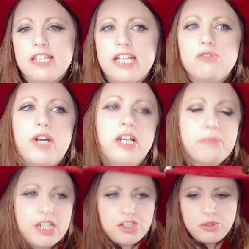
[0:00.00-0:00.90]
they
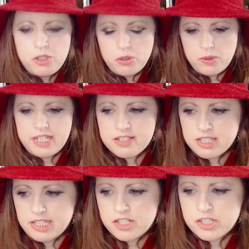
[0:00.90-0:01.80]
recommend you to a
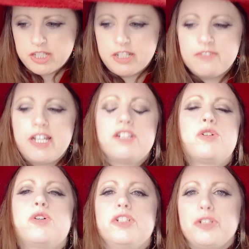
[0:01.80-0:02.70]
selection of
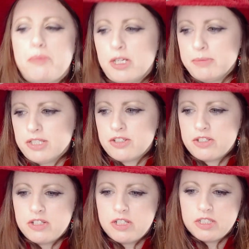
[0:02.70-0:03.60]
editorial departments